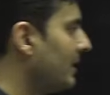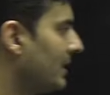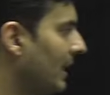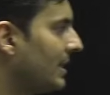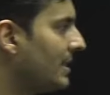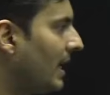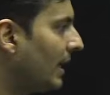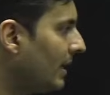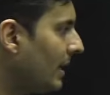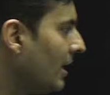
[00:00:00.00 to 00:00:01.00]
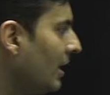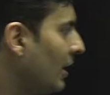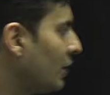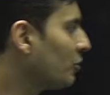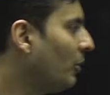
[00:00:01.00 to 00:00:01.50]
Exactly, it
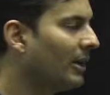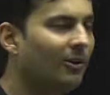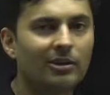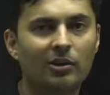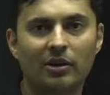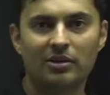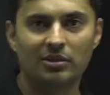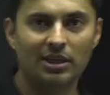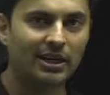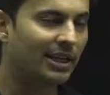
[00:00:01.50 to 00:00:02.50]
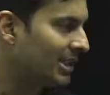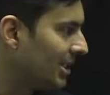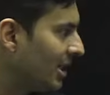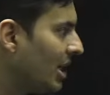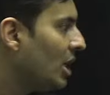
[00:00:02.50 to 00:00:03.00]
is going along the horizontal direction.
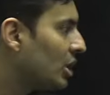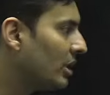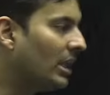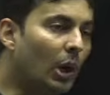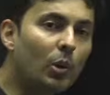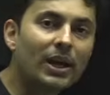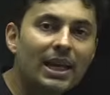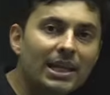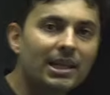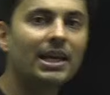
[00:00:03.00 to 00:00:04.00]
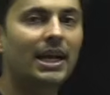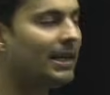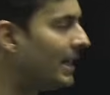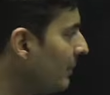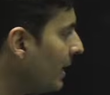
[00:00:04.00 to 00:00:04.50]
So now quickly think and
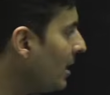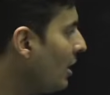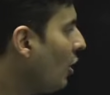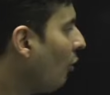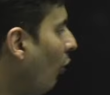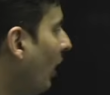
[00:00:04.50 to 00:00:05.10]
tell me, what